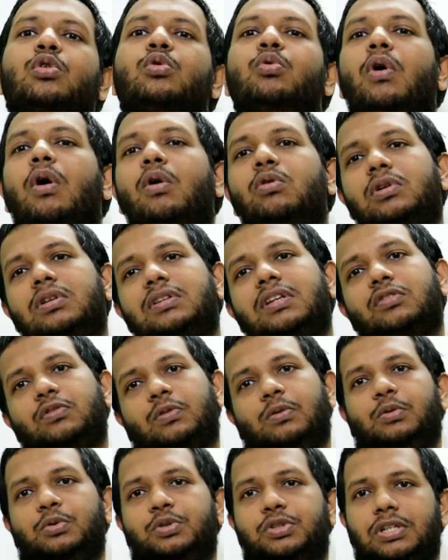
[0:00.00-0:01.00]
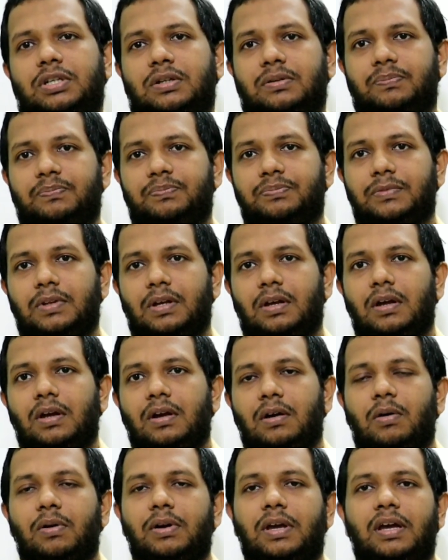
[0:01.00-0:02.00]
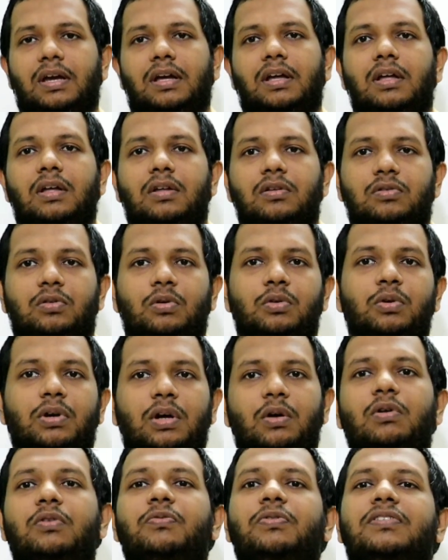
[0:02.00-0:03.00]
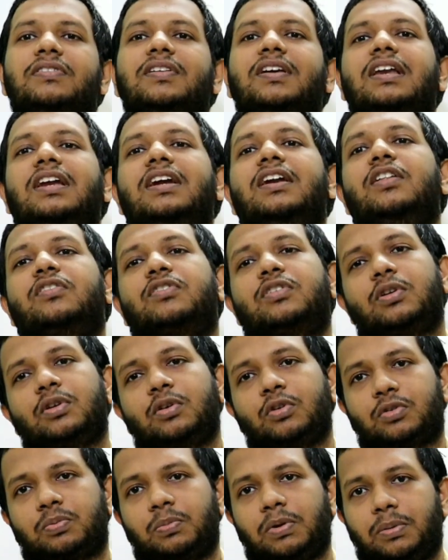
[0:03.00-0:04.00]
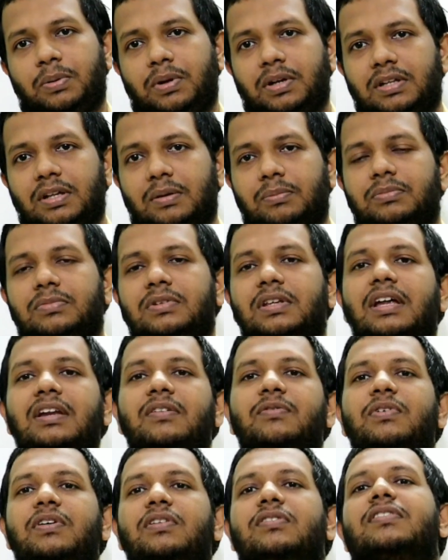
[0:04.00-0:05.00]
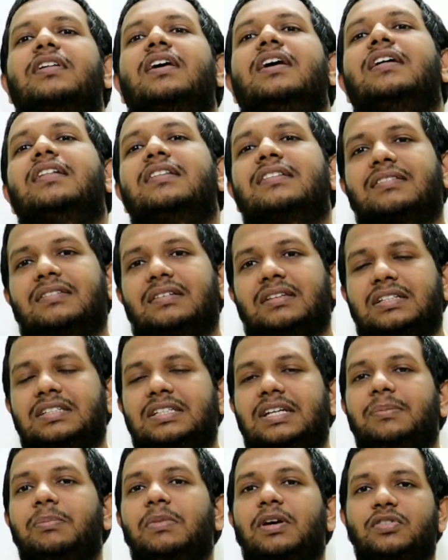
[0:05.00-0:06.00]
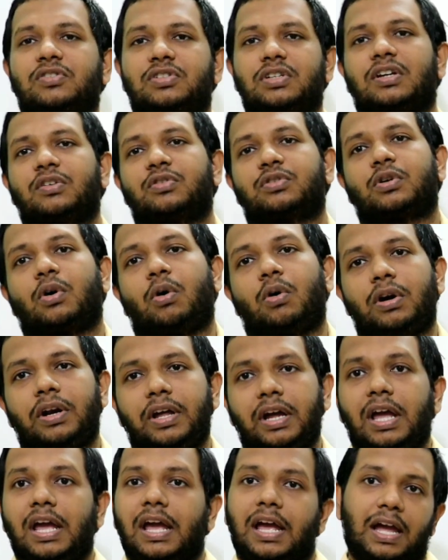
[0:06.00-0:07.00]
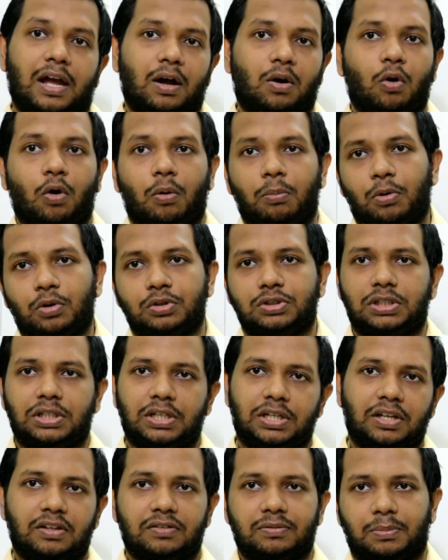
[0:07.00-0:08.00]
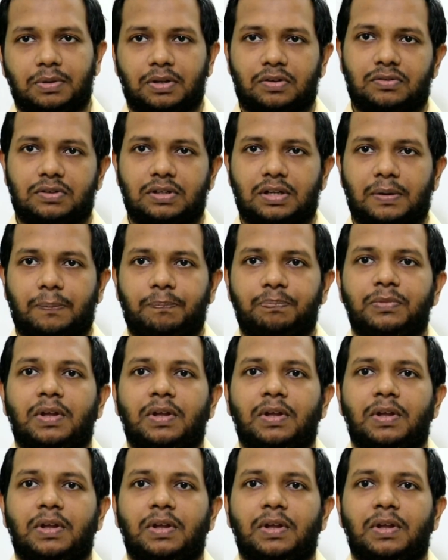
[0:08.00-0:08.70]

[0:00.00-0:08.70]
throughout the solution. Okay, so you cannot physically distinguish between them. Then we say such a mixture is called a homogeneous mixture.